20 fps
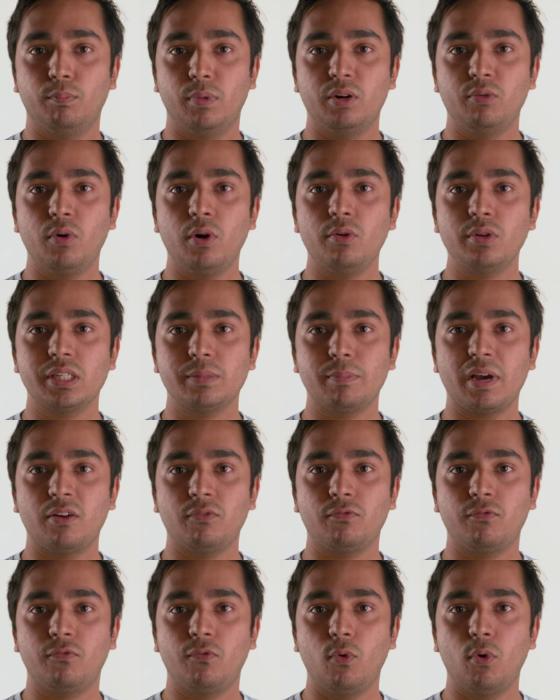Monroe is
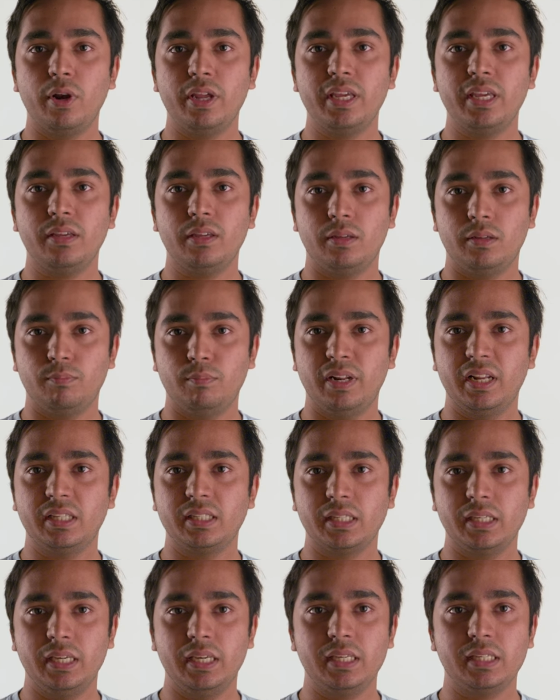about 40
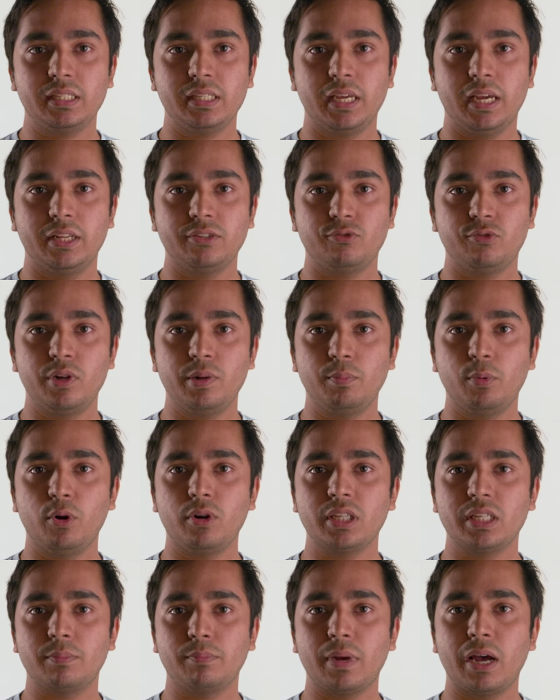minutes east and
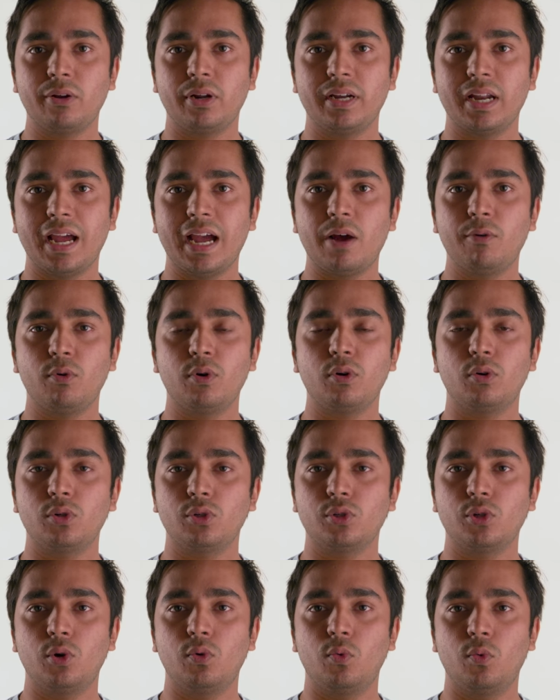Shreveport is about an hour
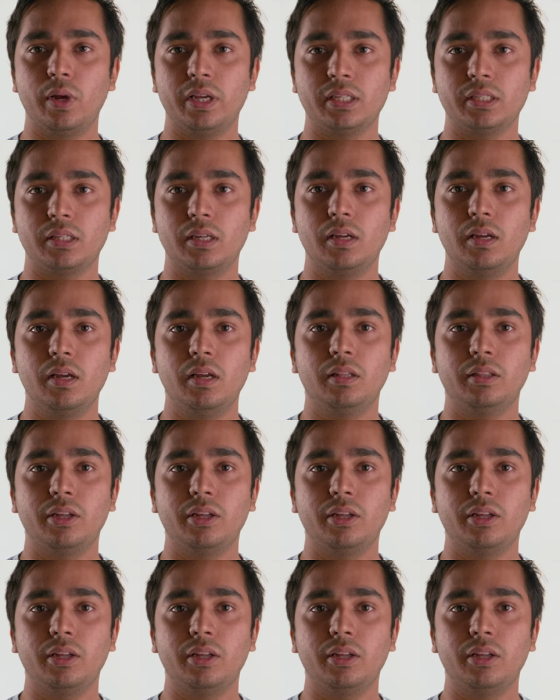or so west.